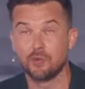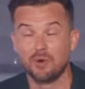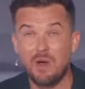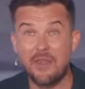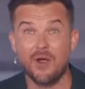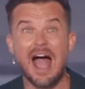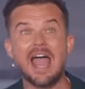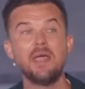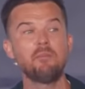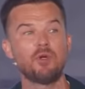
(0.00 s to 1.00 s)
but rather
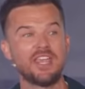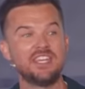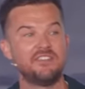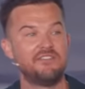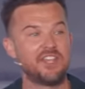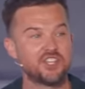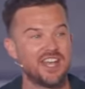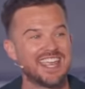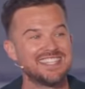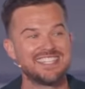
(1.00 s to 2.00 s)
I am bringing division
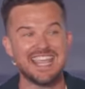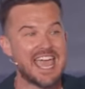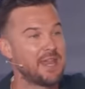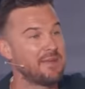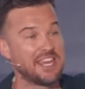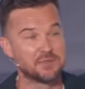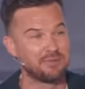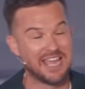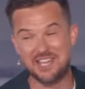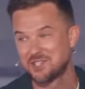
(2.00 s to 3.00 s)
against the enemy and his
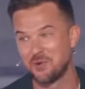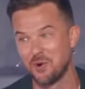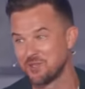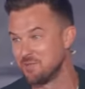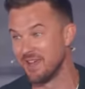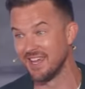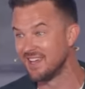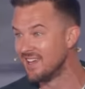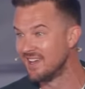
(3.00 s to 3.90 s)
plans towards me.